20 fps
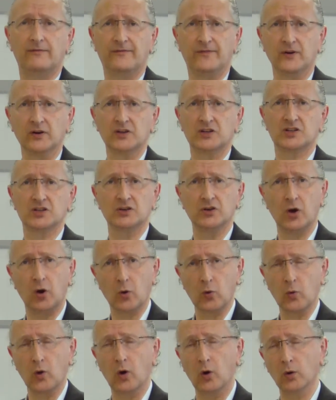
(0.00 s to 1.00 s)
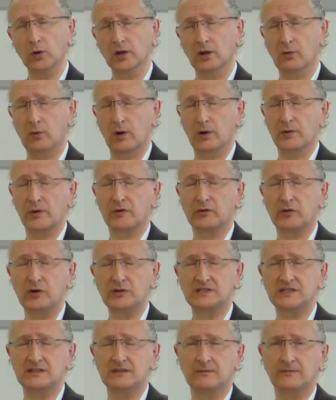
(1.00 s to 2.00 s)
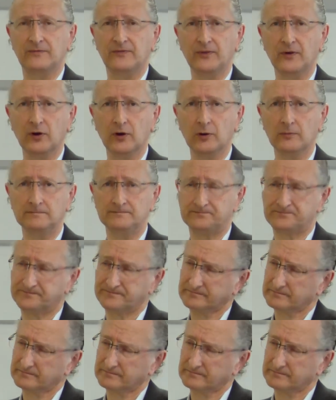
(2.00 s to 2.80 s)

function or role that we're recruiting them for.